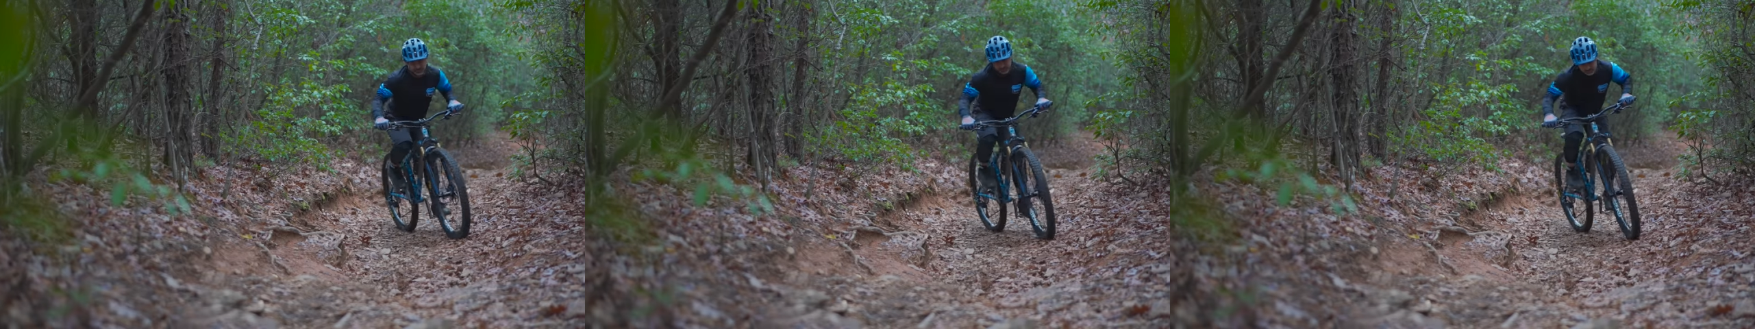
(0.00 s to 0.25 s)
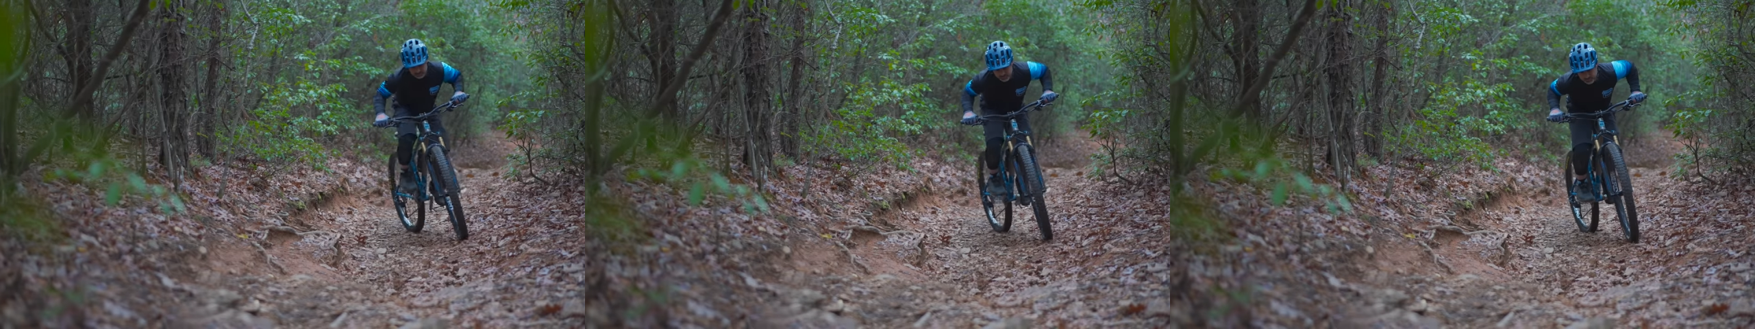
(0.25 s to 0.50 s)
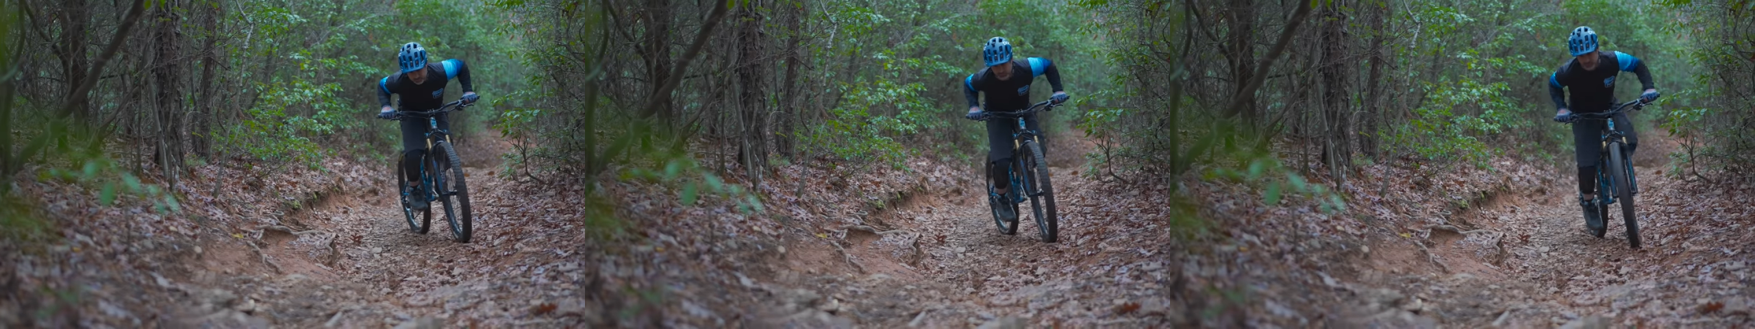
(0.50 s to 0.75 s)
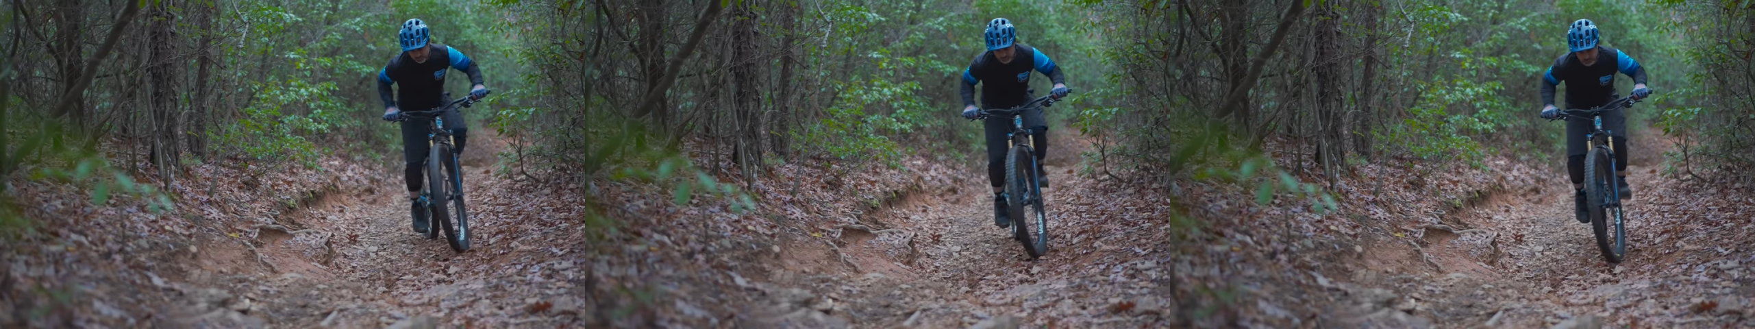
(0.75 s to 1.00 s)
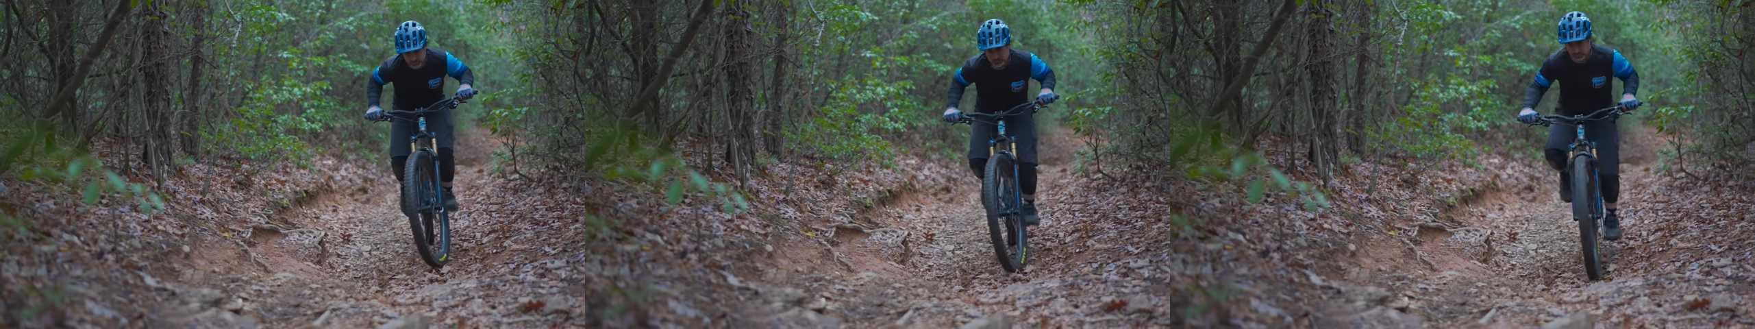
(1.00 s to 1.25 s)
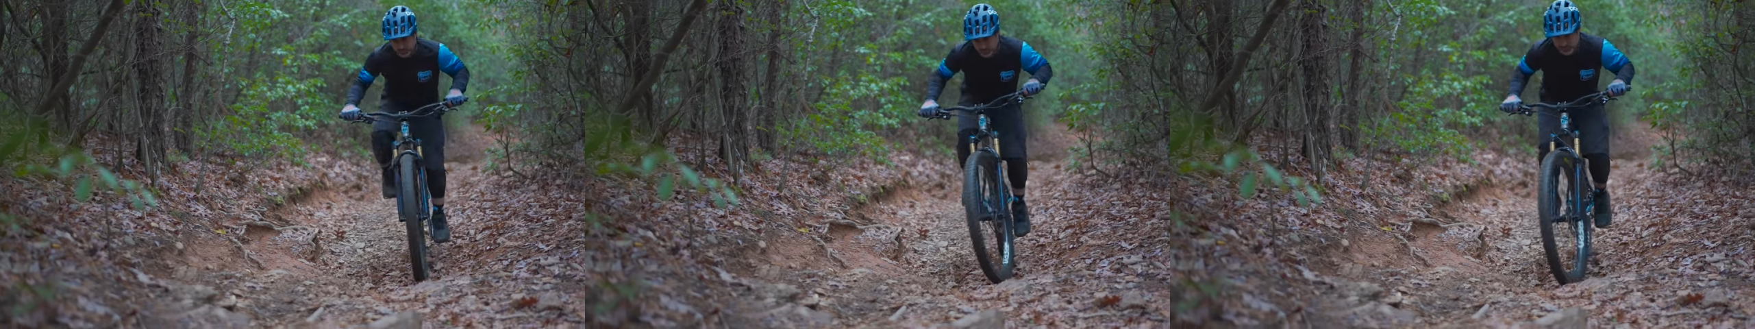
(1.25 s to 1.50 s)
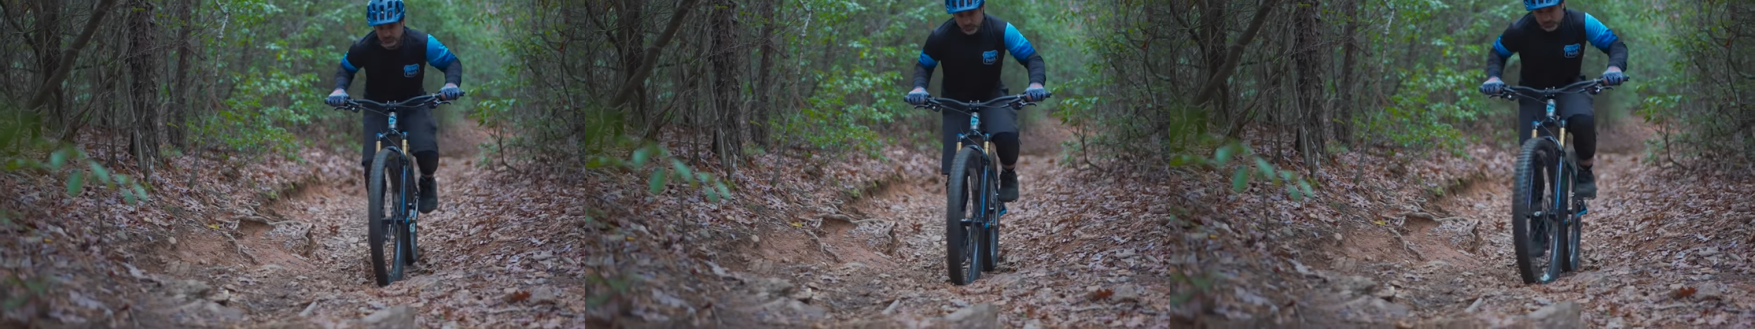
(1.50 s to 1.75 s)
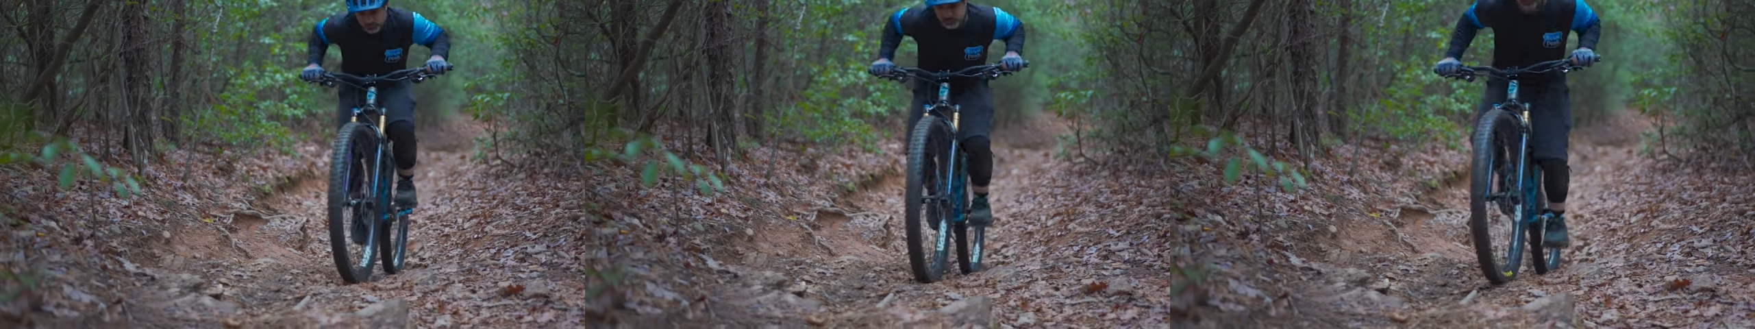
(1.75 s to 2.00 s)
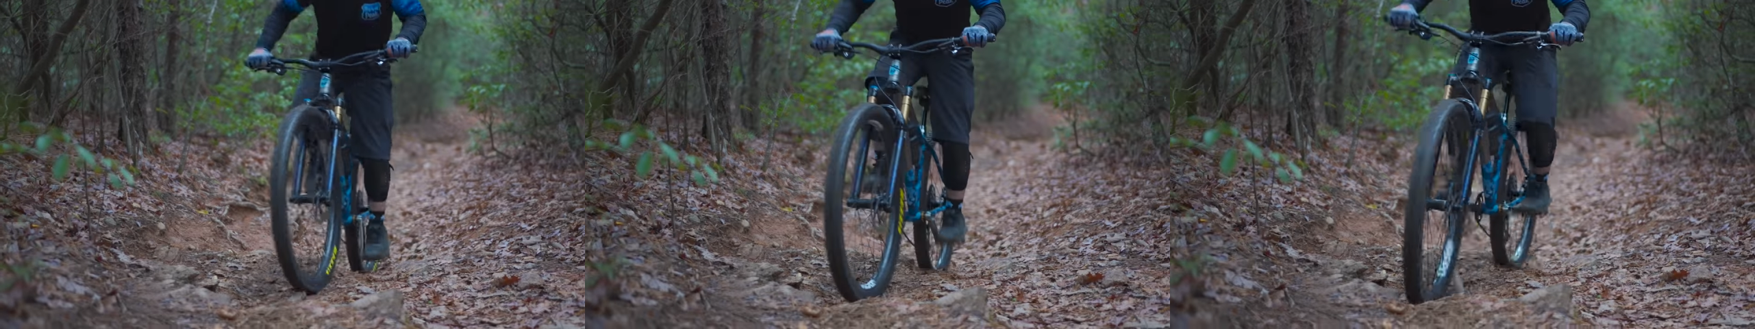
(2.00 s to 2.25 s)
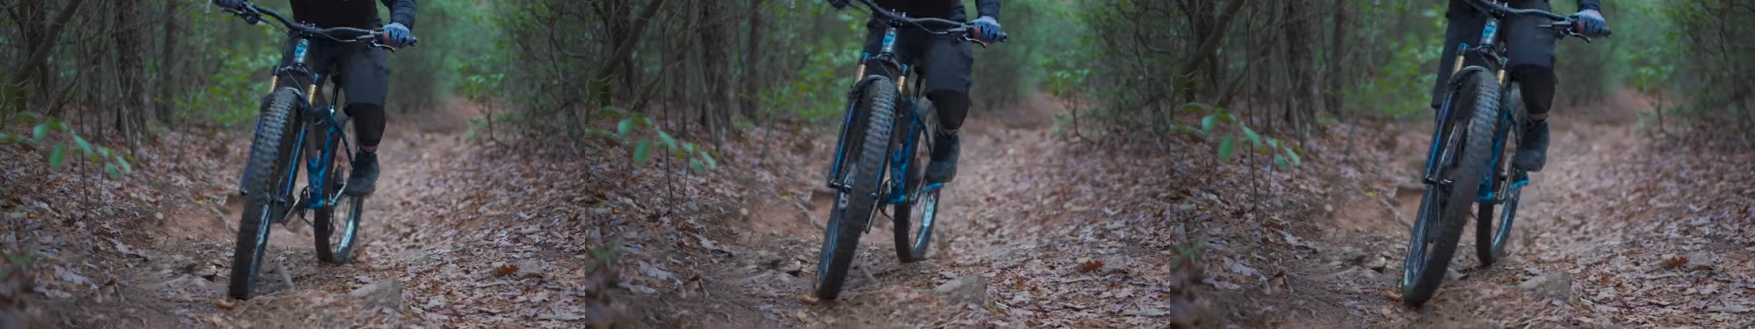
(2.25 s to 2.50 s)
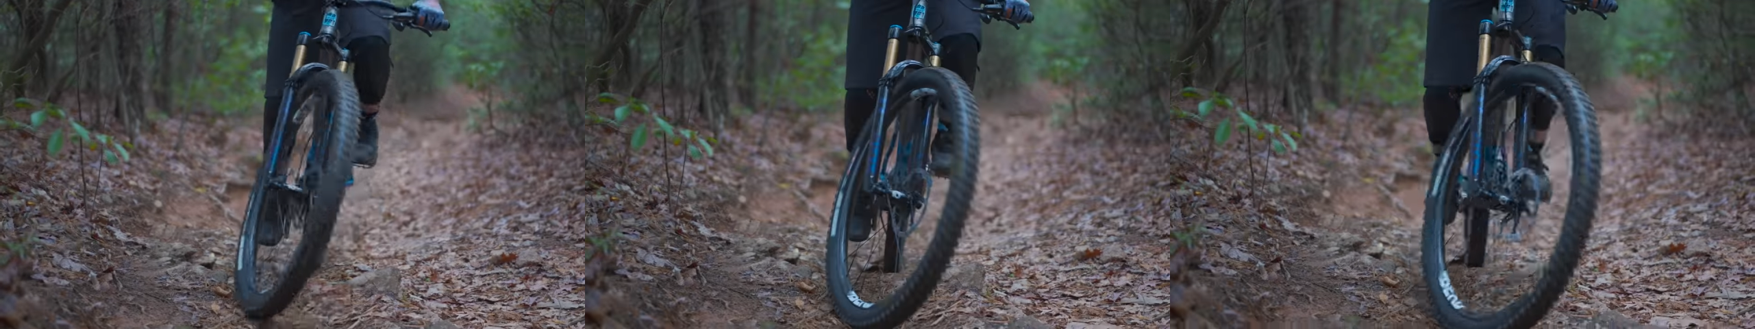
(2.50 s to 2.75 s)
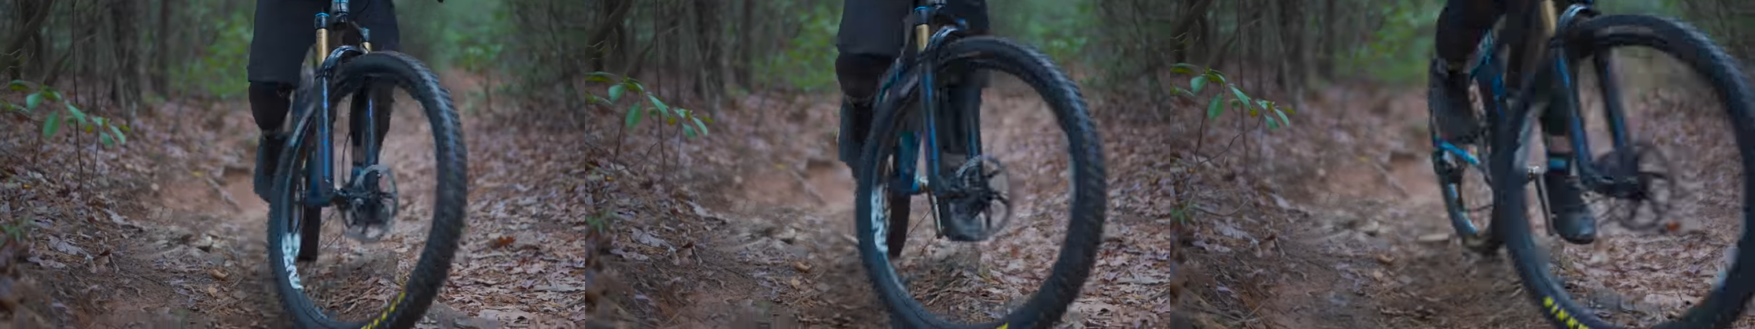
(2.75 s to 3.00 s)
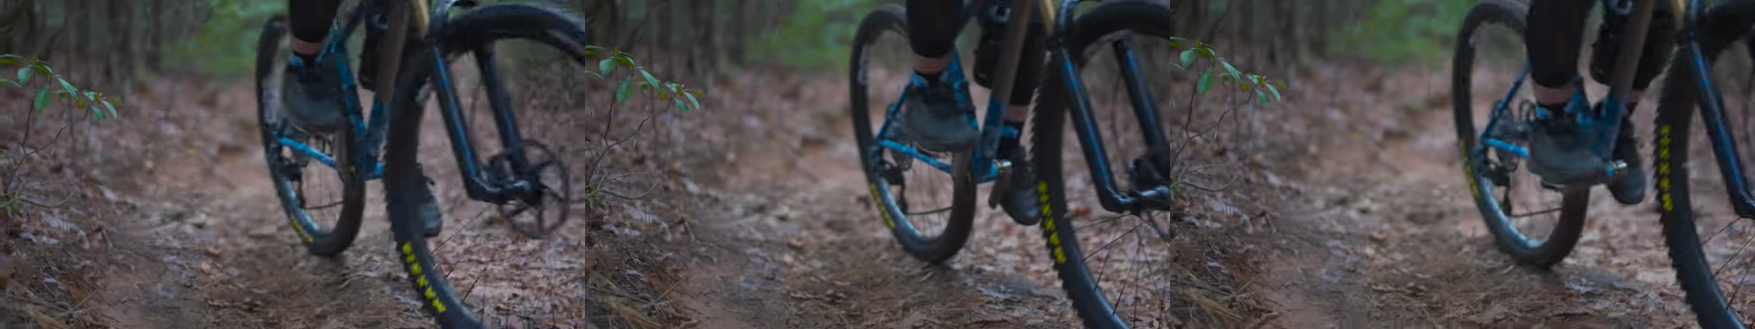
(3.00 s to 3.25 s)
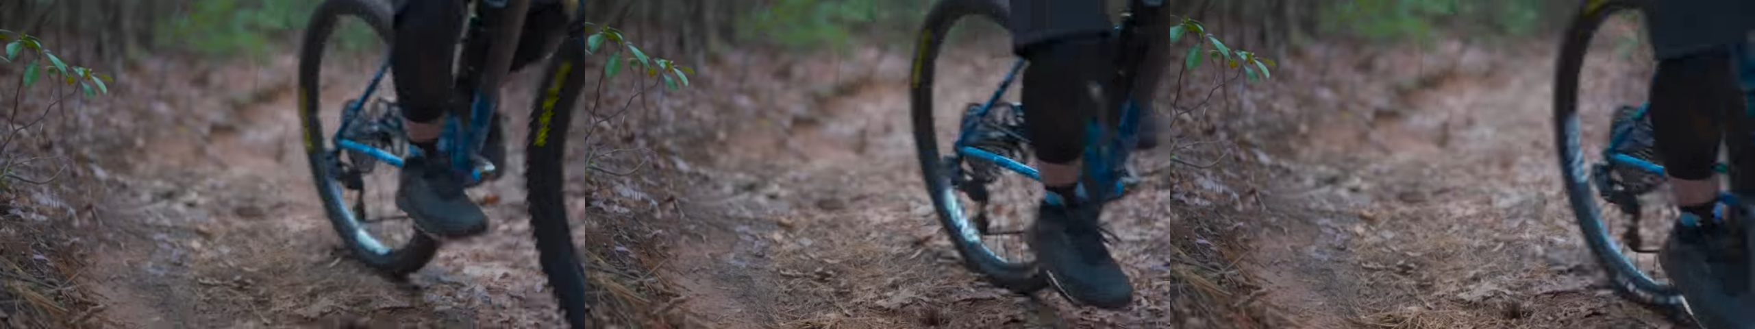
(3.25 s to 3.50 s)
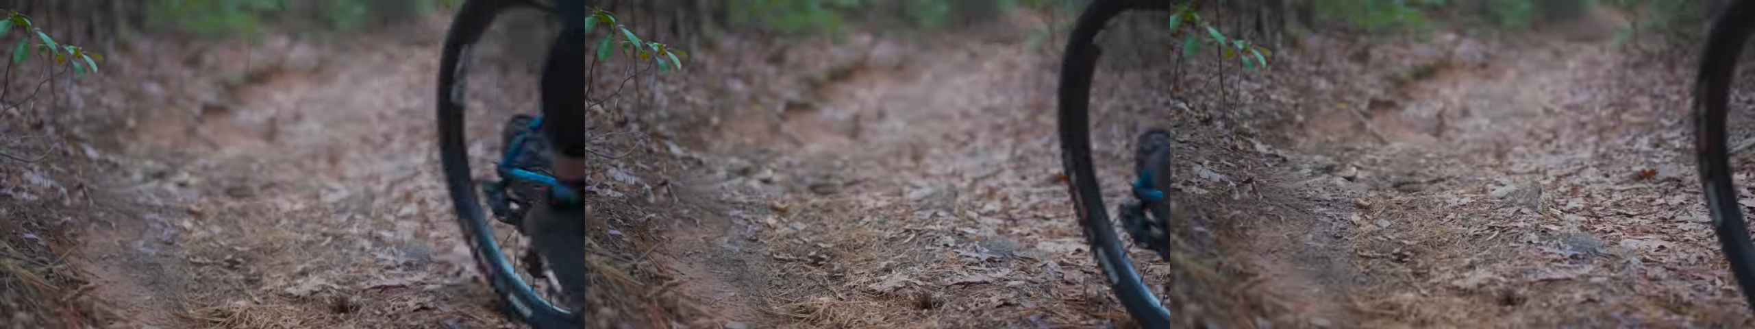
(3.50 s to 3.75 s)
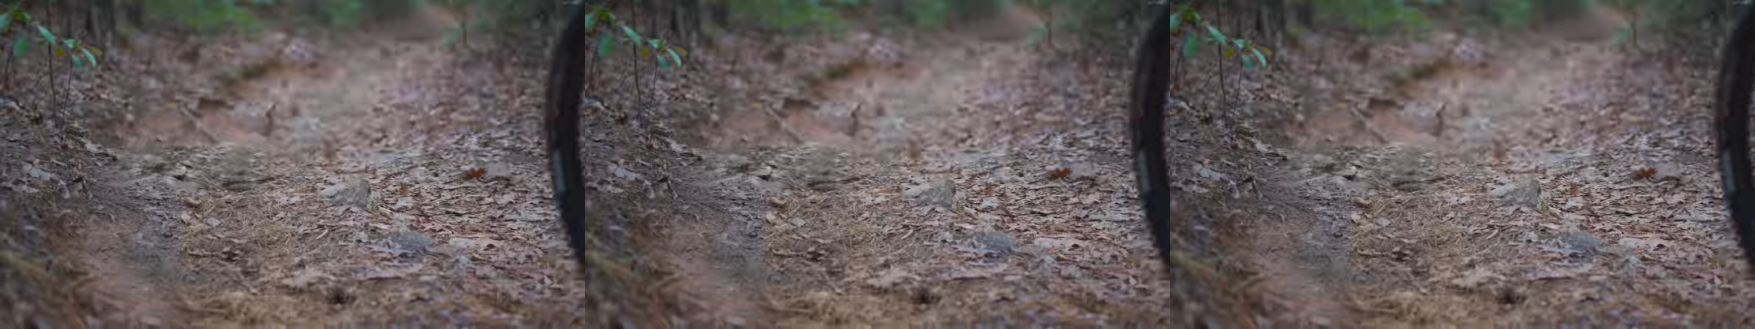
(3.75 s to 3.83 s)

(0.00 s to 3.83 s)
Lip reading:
(no speaker visible)